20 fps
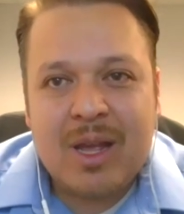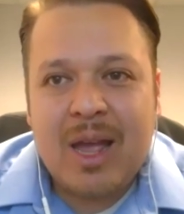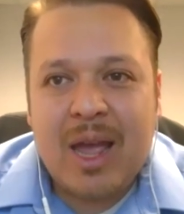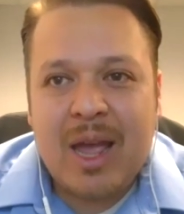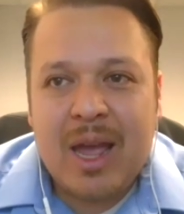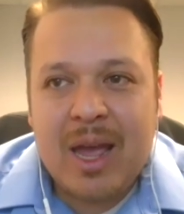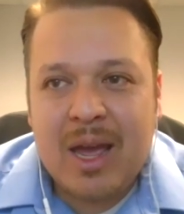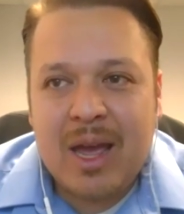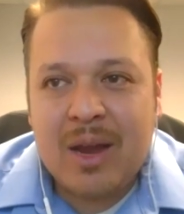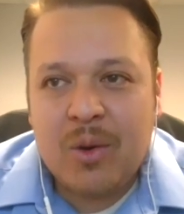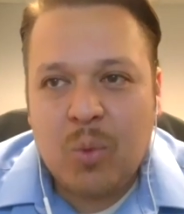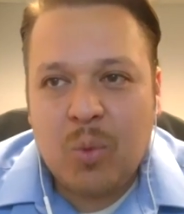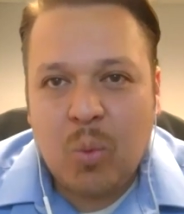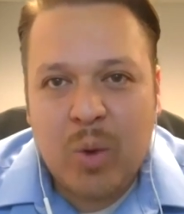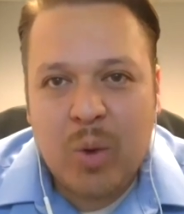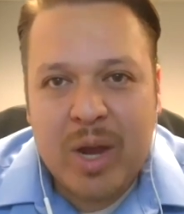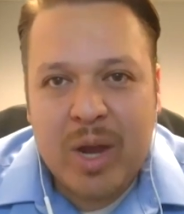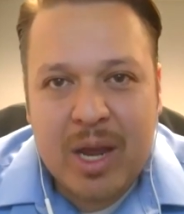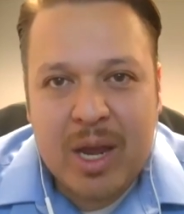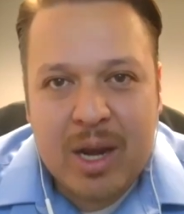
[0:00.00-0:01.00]
And
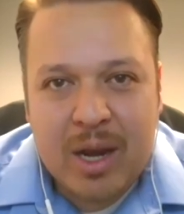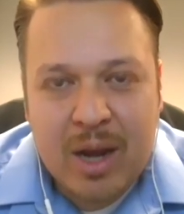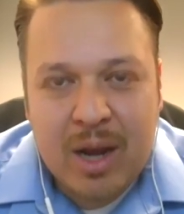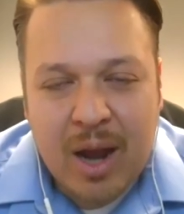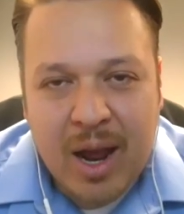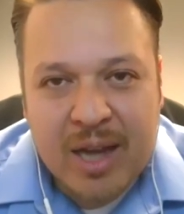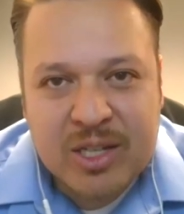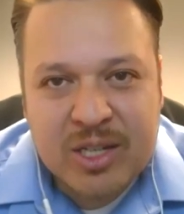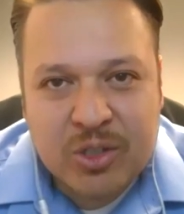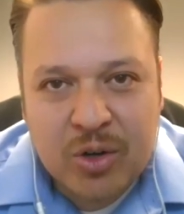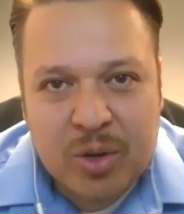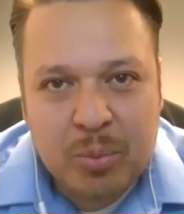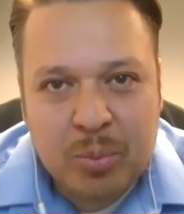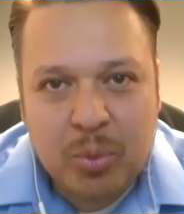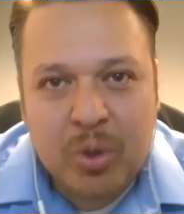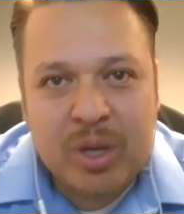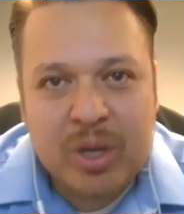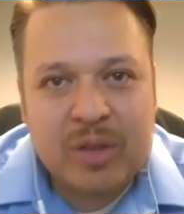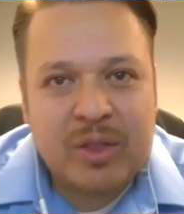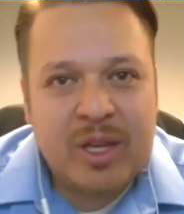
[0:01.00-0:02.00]
when I started
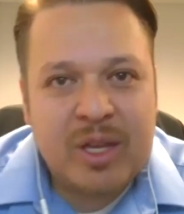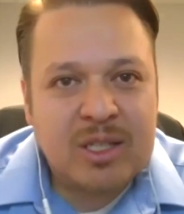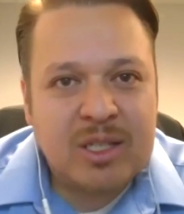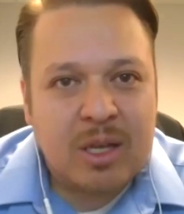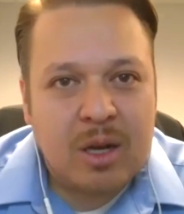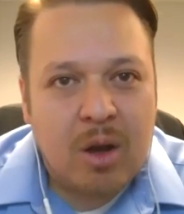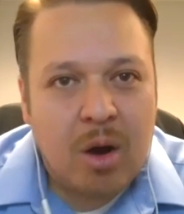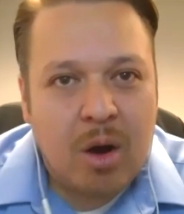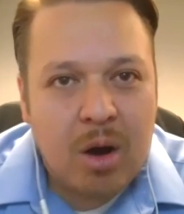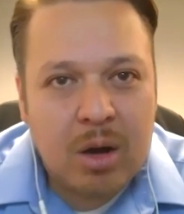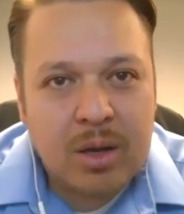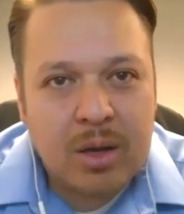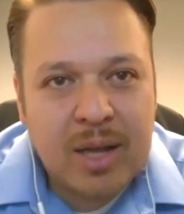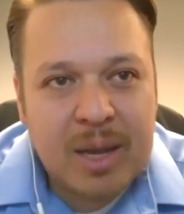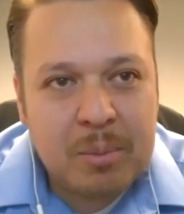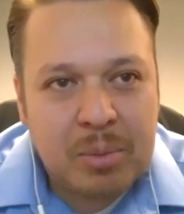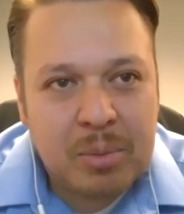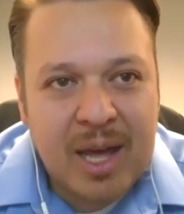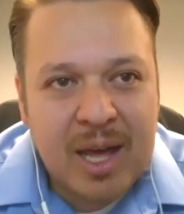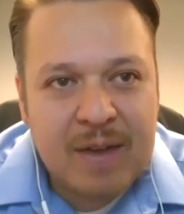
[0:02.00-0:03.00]
putting things on an online
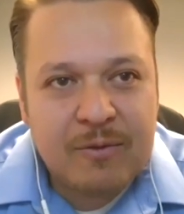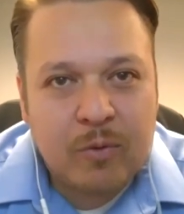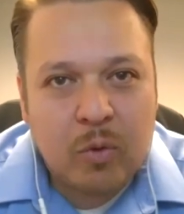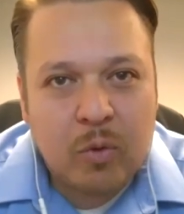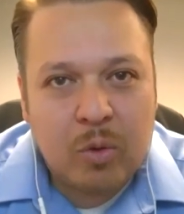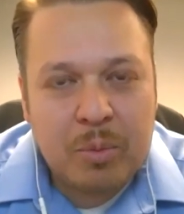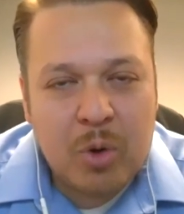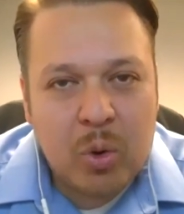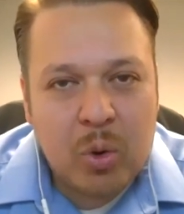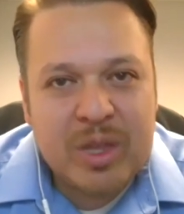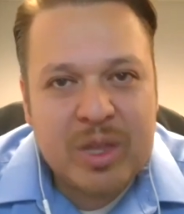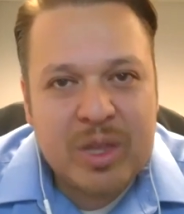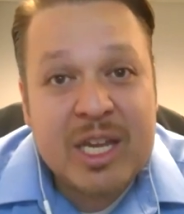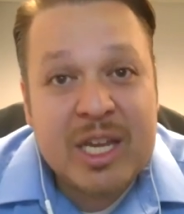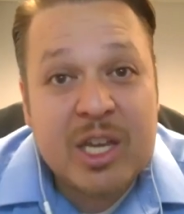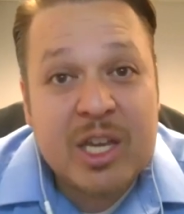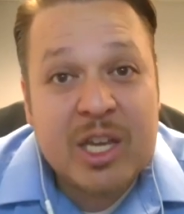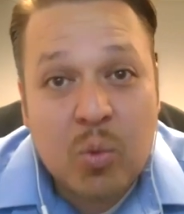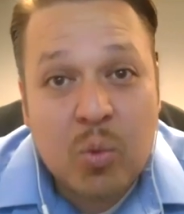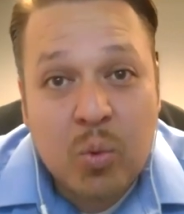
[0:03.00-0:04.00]
platform, knowing that
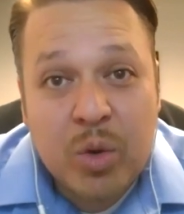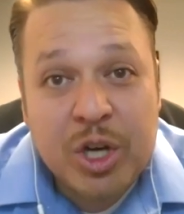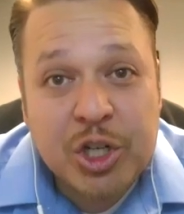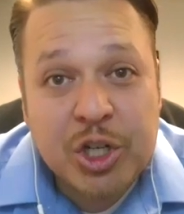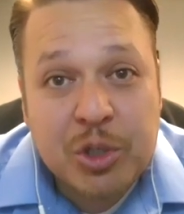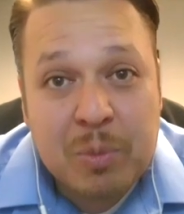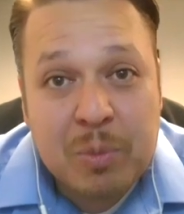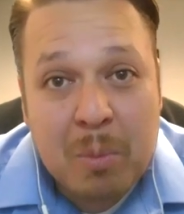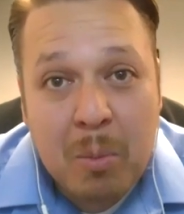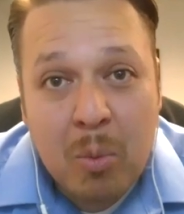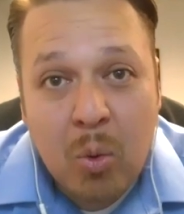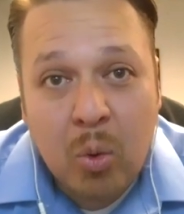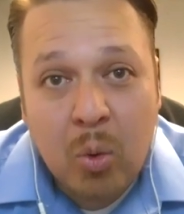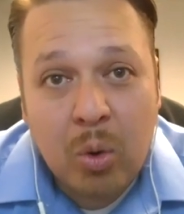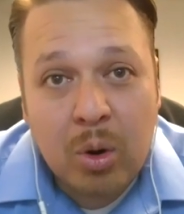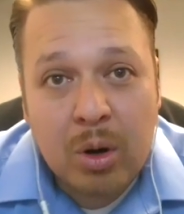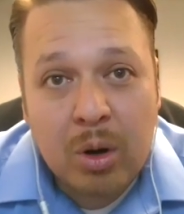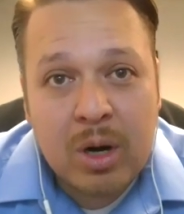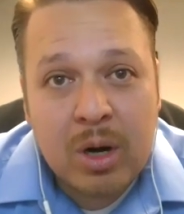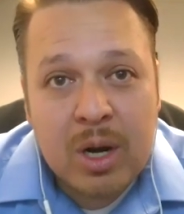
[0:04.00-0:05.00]
it could reach
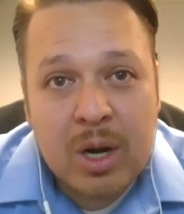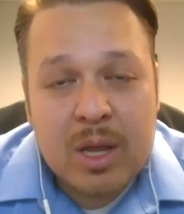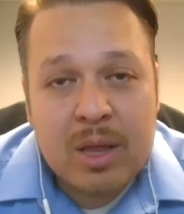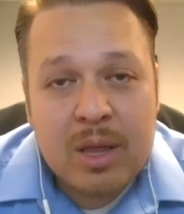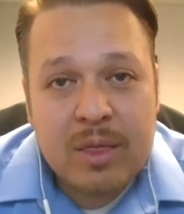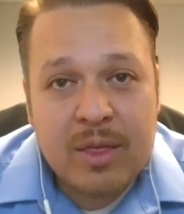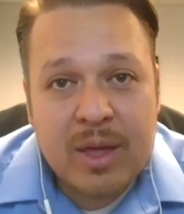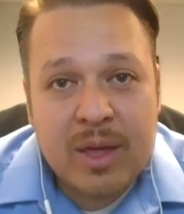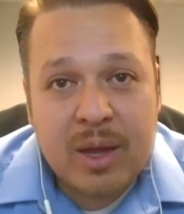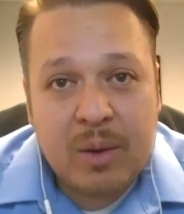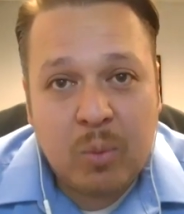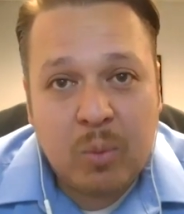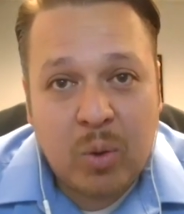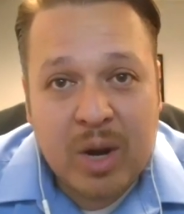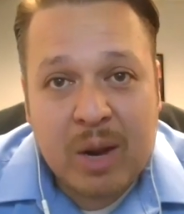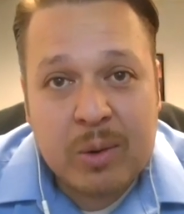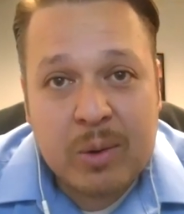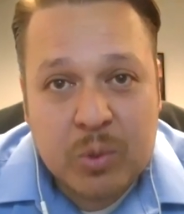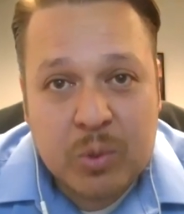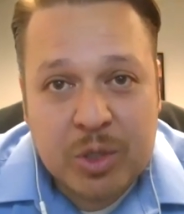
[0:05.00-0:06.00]
more than what
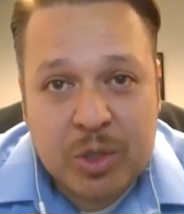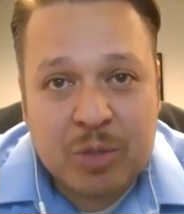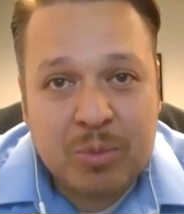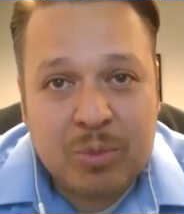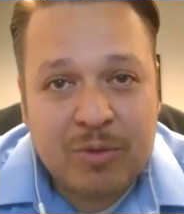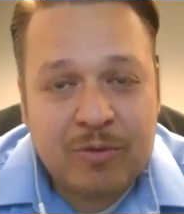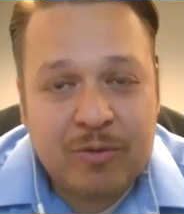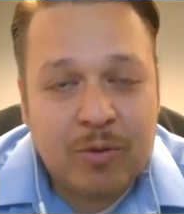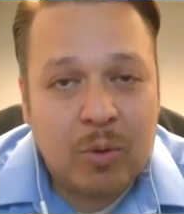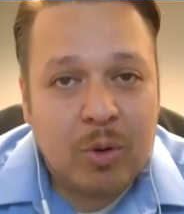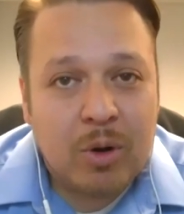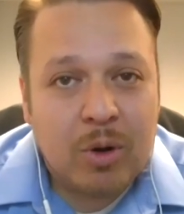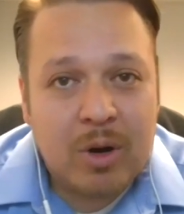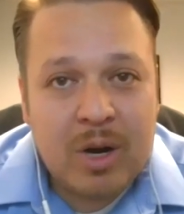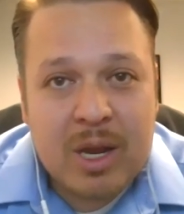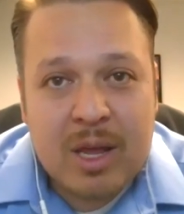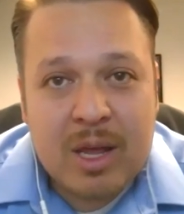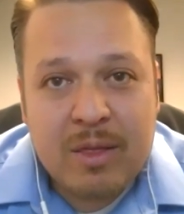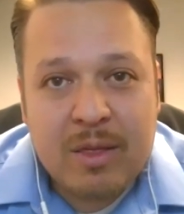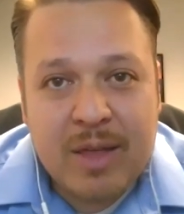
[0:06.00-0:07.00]
I was reaching before,
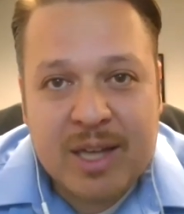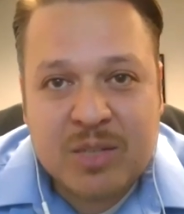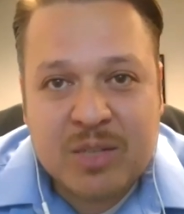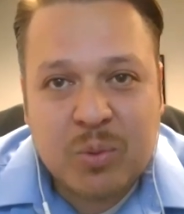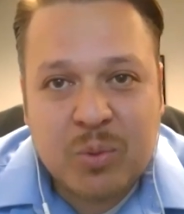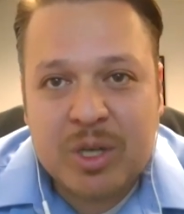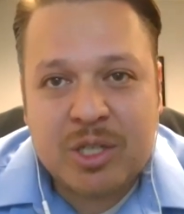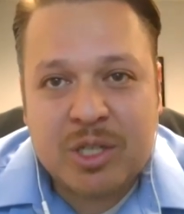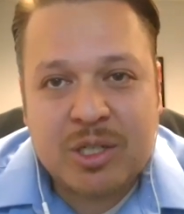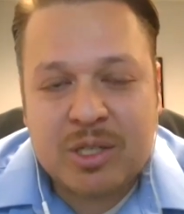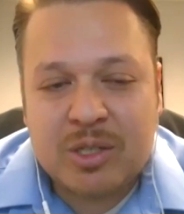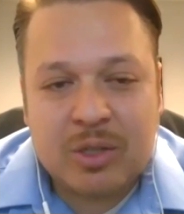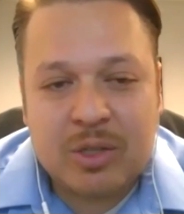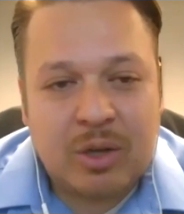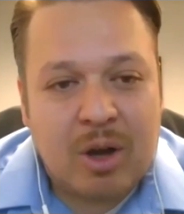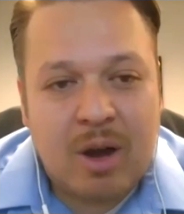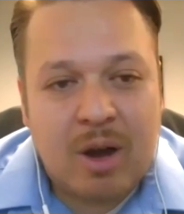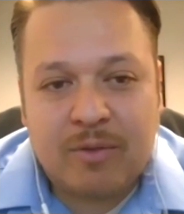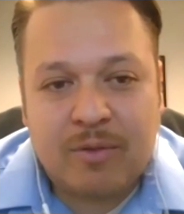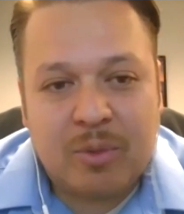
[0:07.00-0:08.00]
that's when it just took
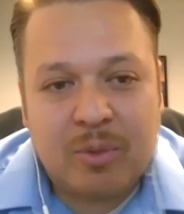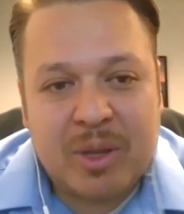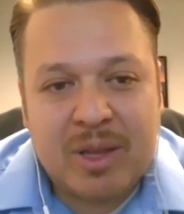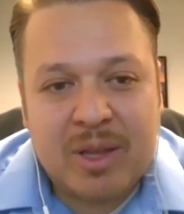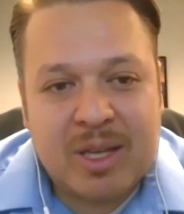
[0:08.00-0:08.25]
off for me.